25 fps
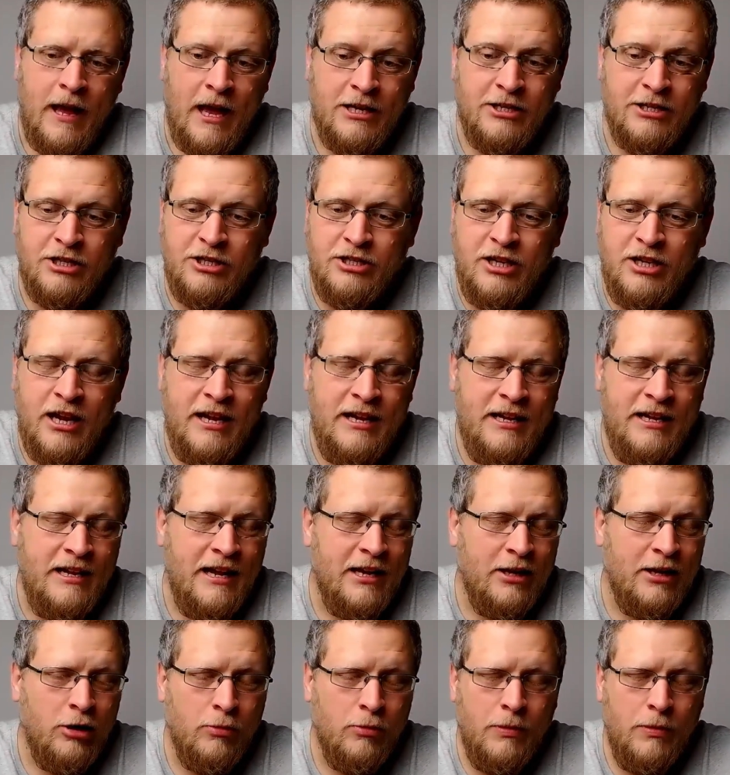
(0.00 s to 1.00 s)
As I say,
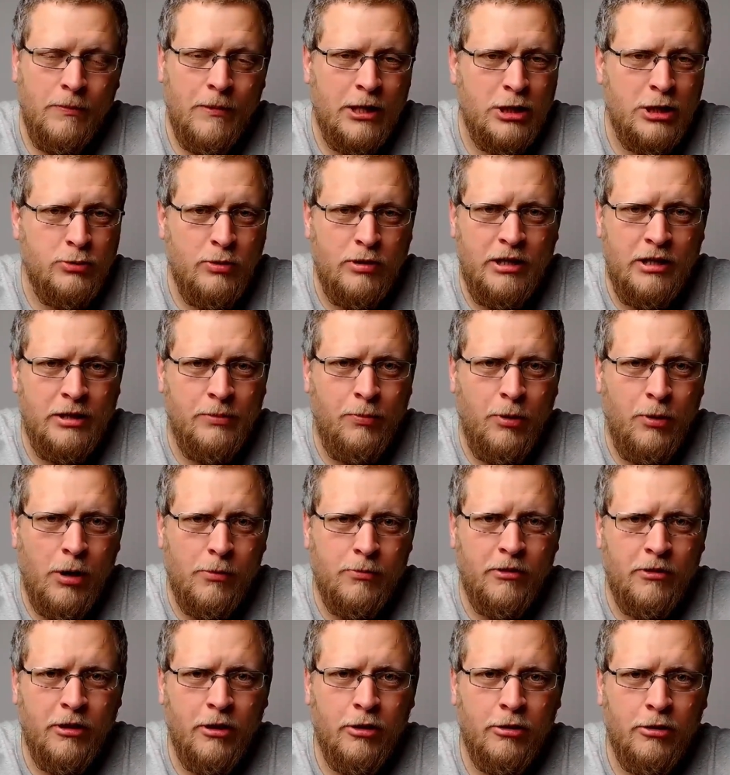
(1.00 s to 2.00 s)
it could be made to any
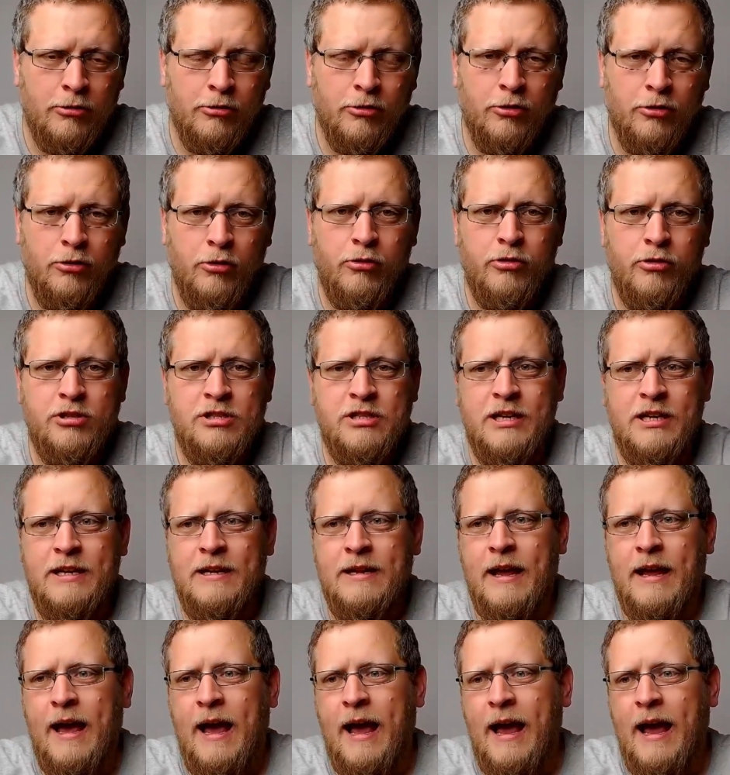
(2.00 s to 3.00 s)
department of the local
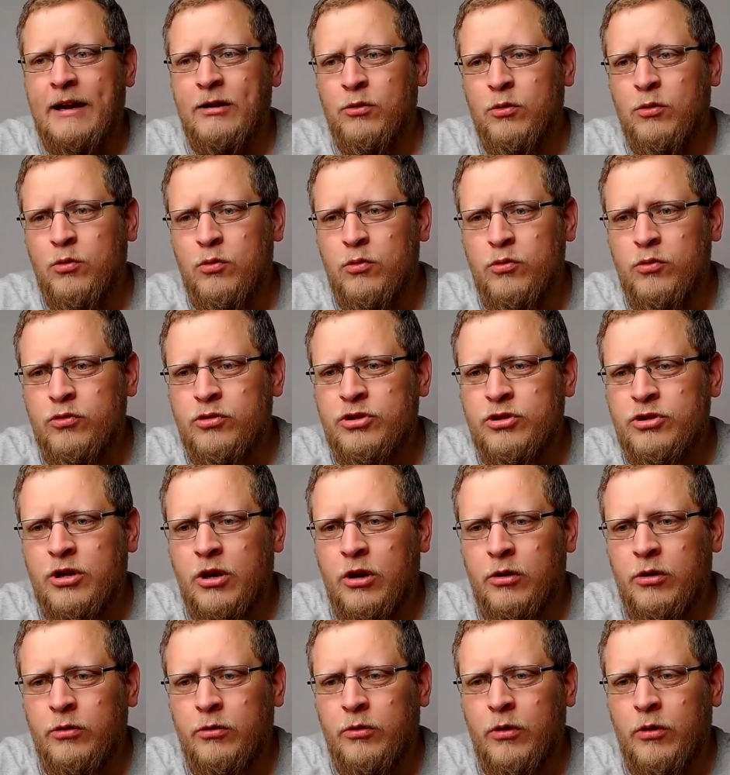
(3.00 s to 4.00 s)
authority. And
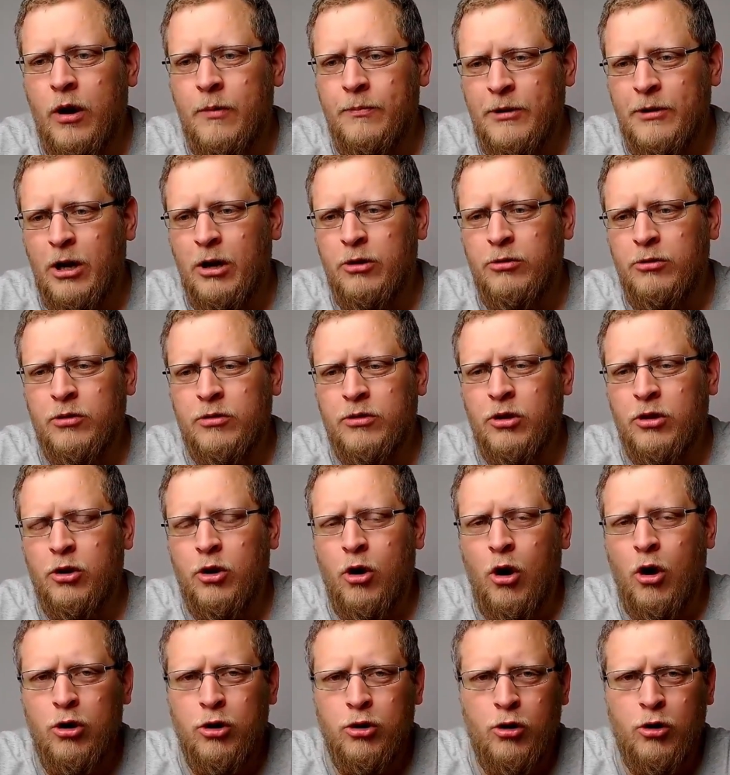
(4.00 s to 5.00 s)
also, you know, the
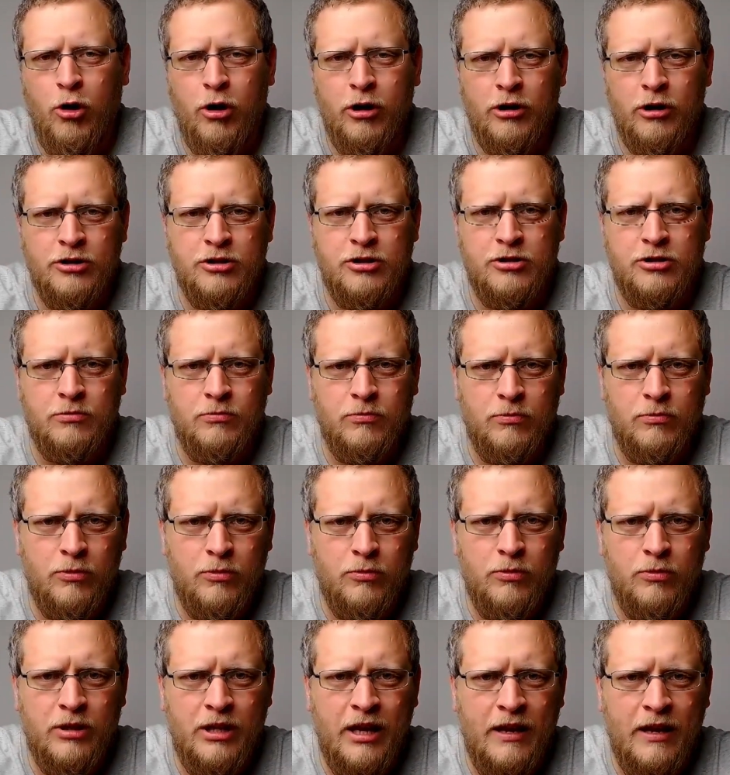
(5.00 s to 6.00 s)
Code of Guidance
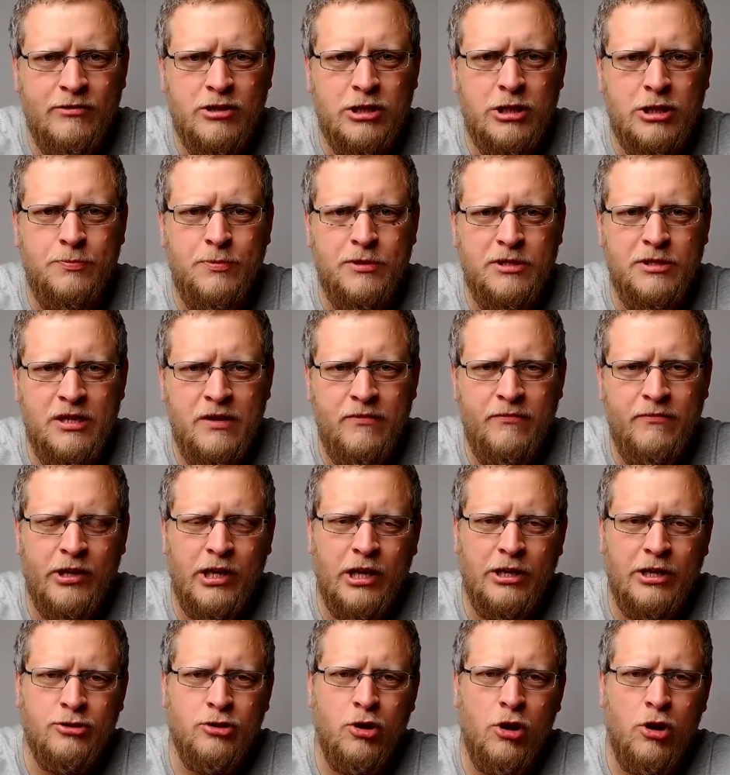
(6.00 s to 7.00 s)
gives a
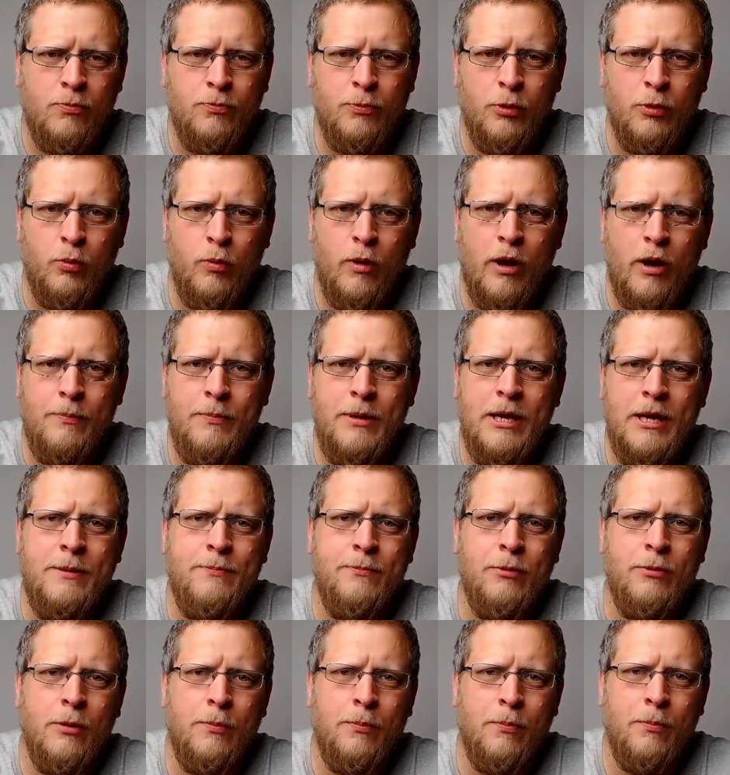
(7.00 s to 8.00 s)
specific example where
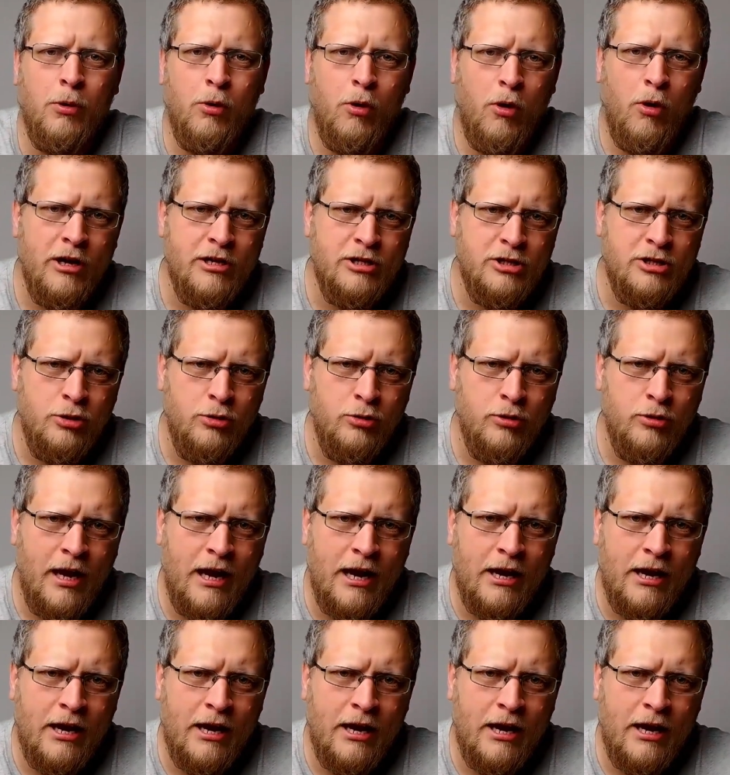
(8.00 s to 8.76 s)
people apply to the